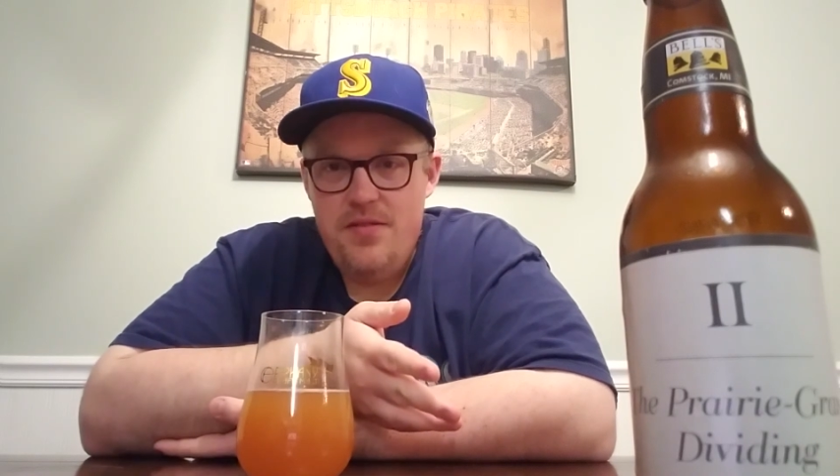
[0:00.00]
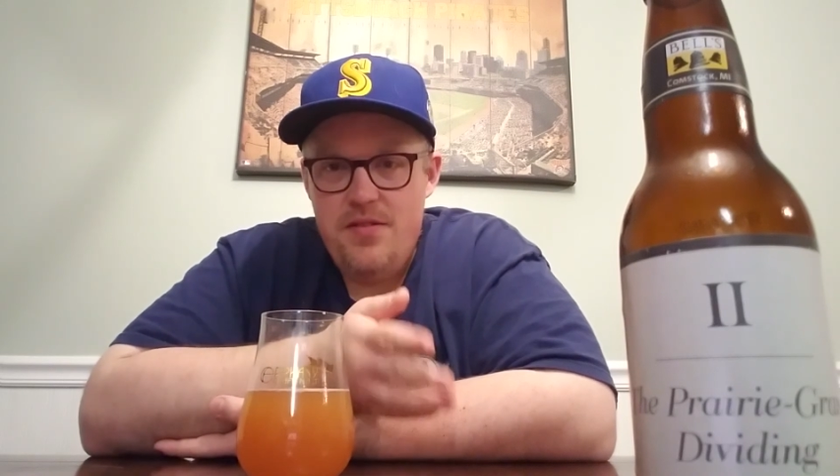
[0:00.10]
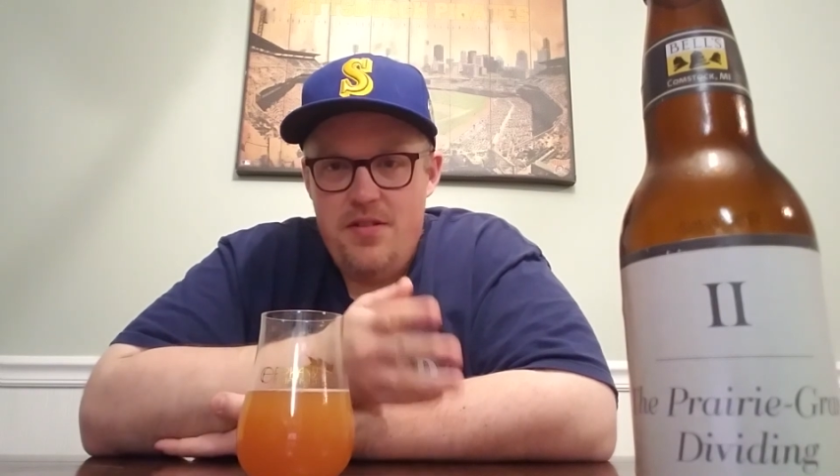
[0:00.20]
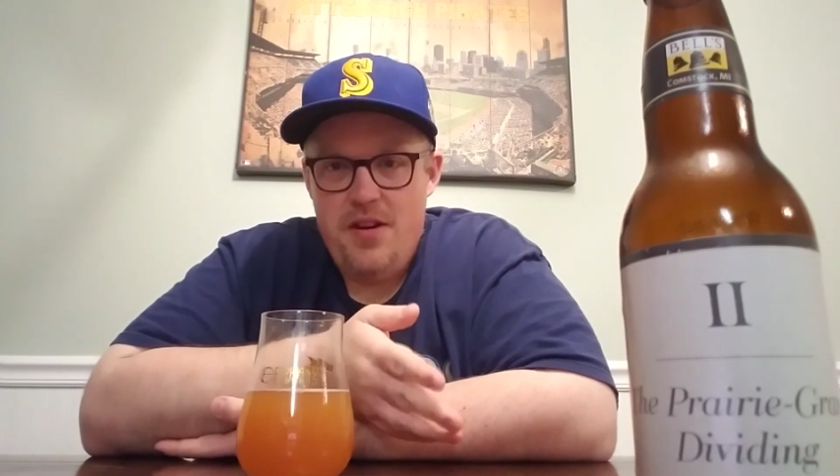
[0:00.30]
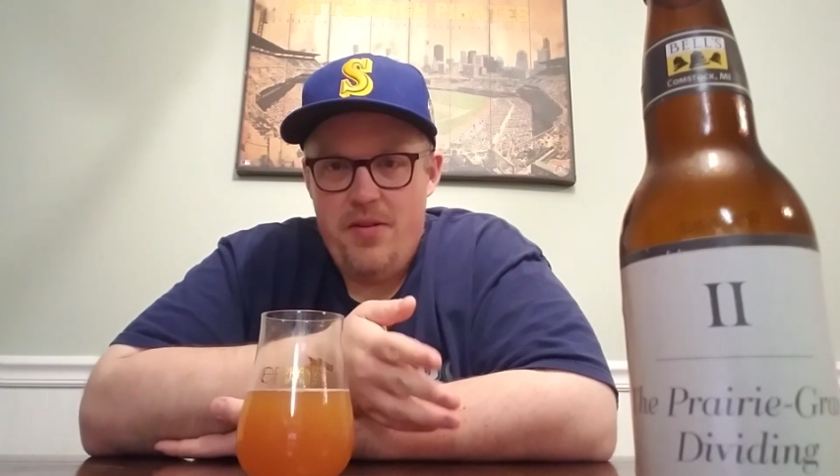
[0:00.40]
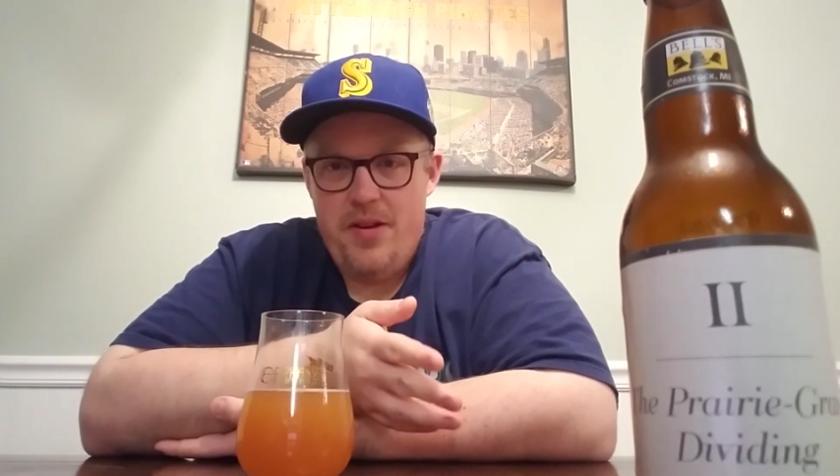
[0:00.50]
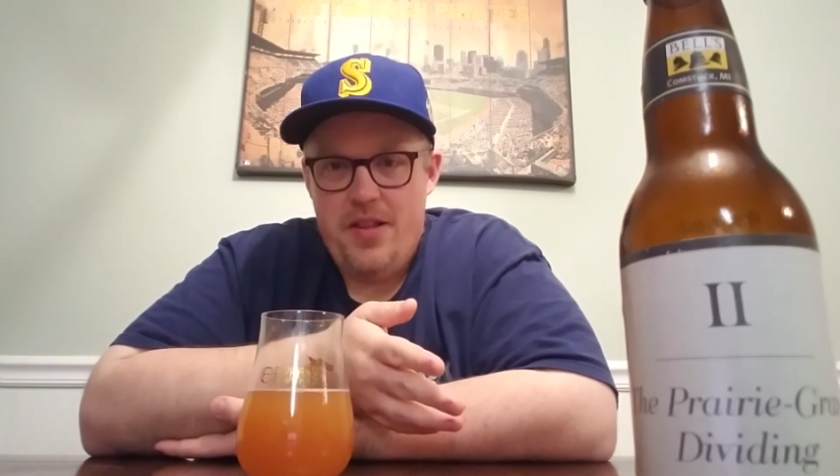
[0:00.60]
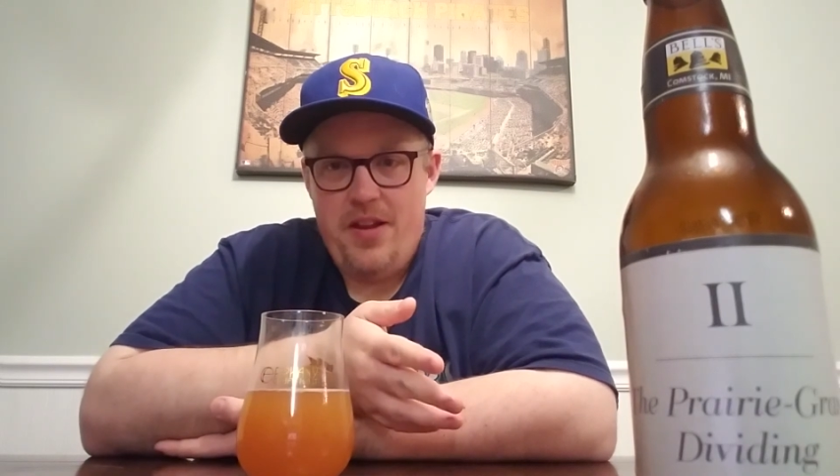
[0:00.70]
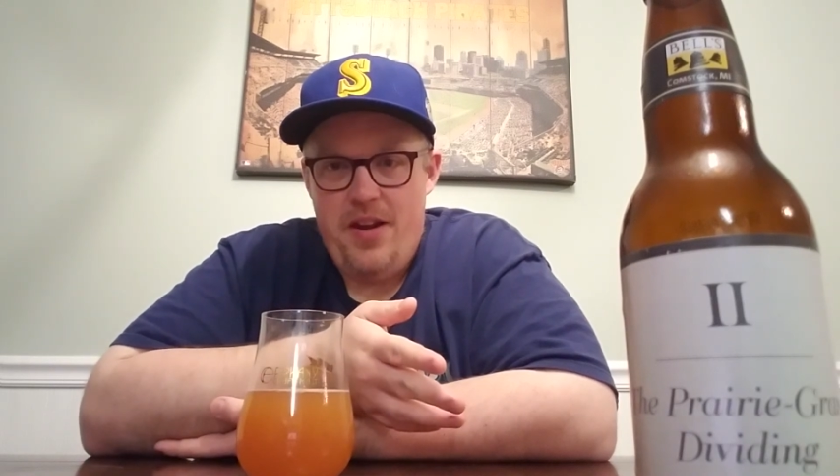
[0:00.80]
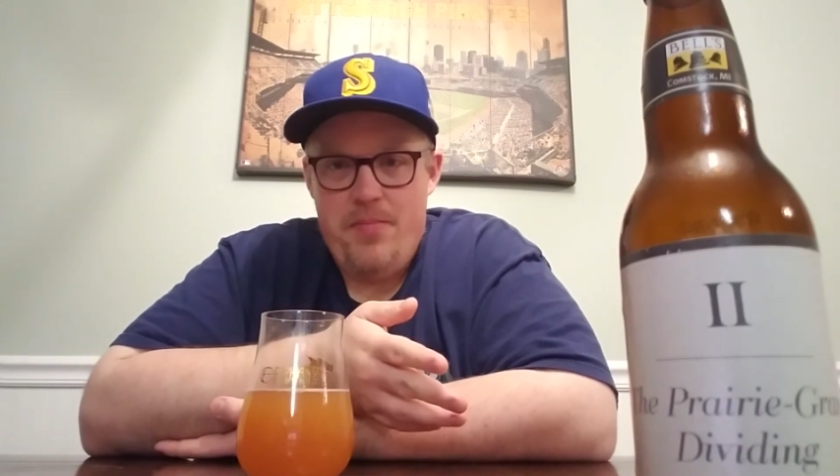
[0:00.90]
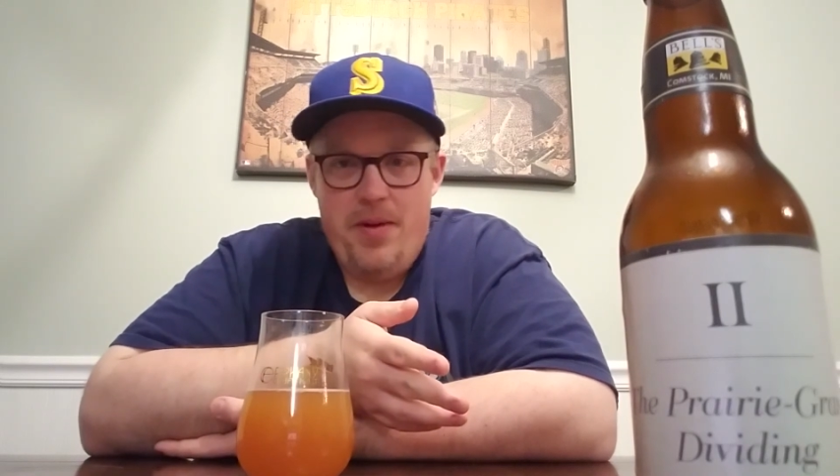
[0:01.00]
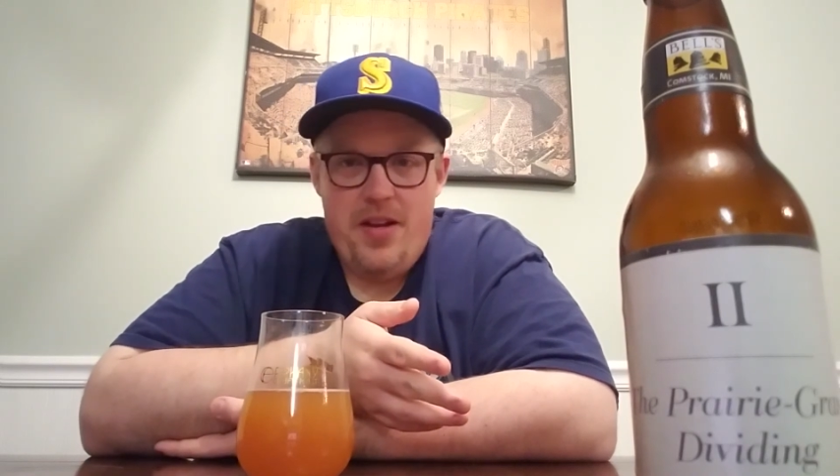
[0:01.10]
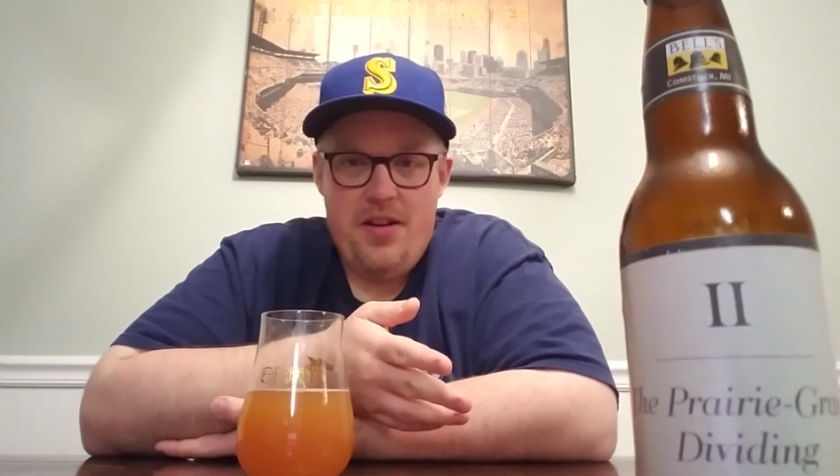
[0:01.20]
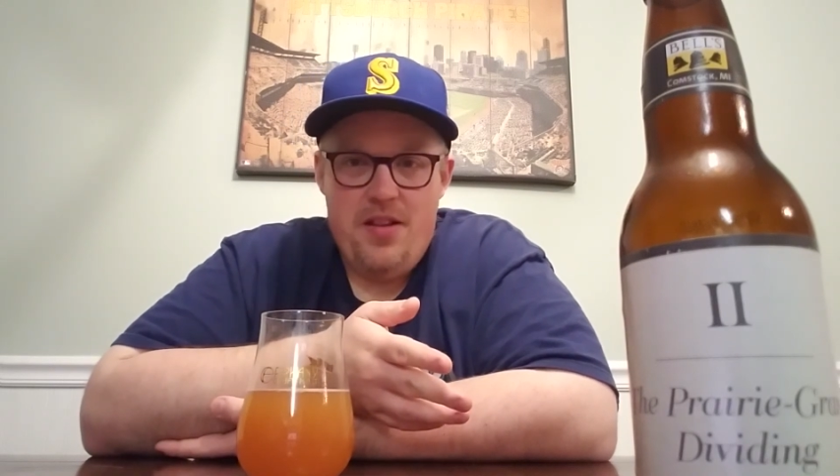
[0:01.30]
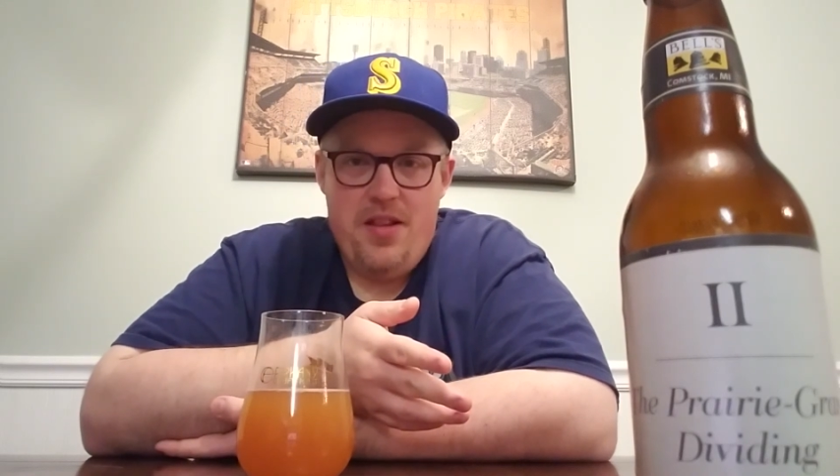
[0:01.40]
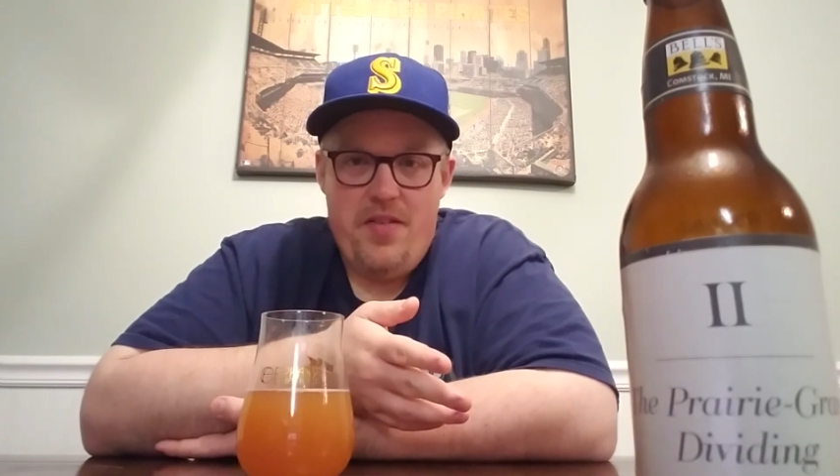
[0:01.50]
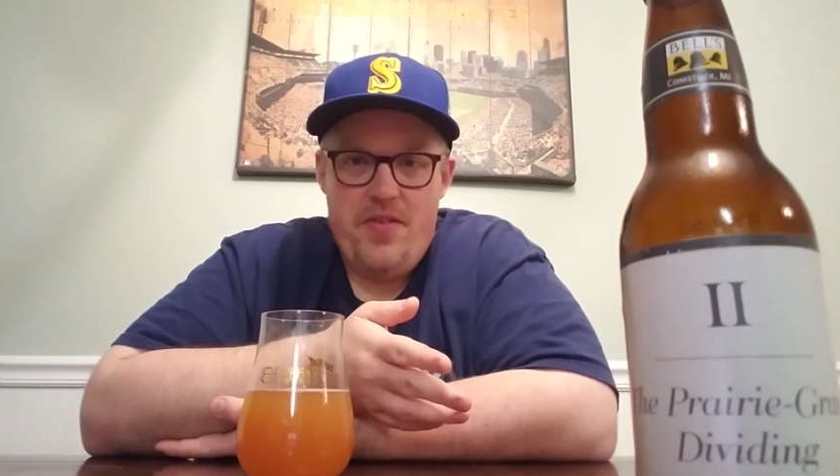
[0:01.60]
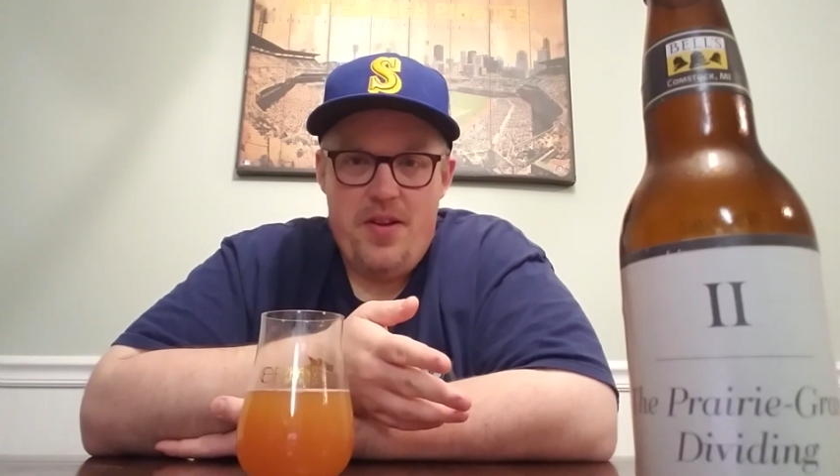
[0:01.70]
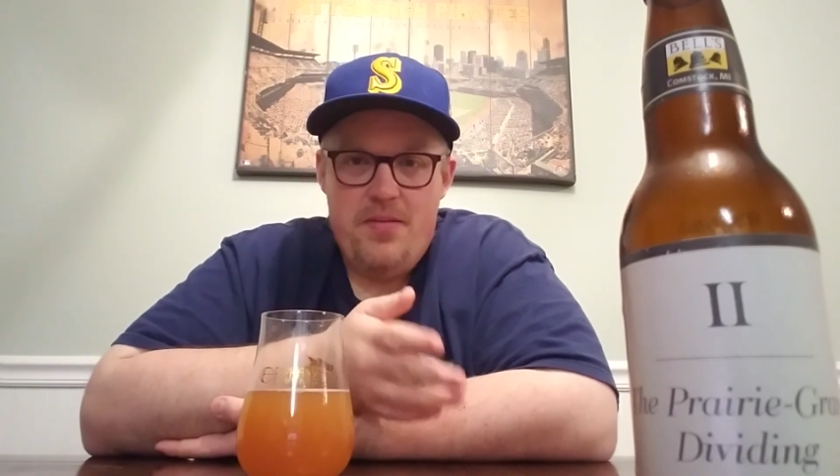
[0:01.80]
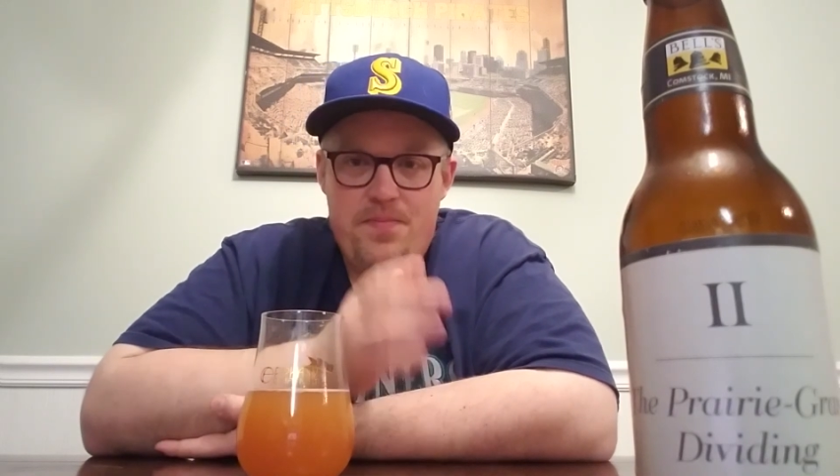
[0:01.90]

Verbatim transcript: knowing that I might not love it,